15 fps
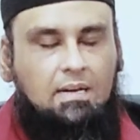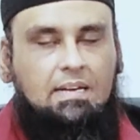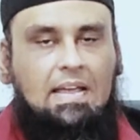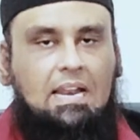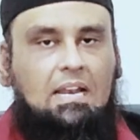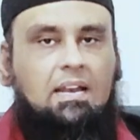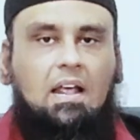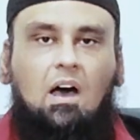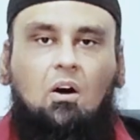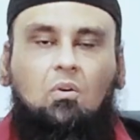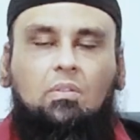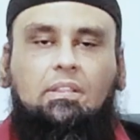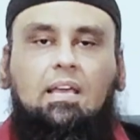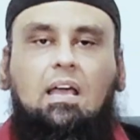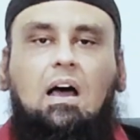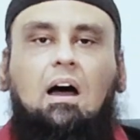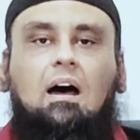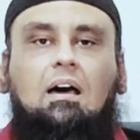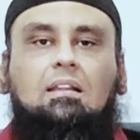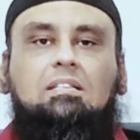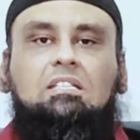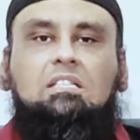Till now they
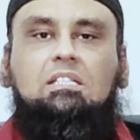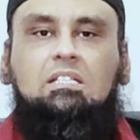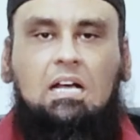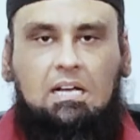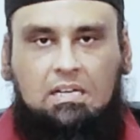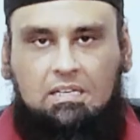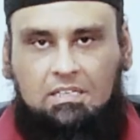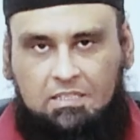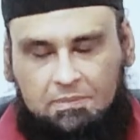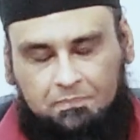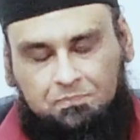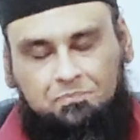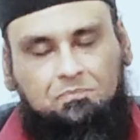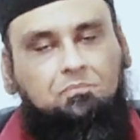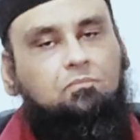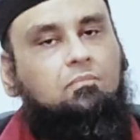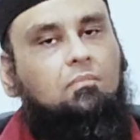are stuck.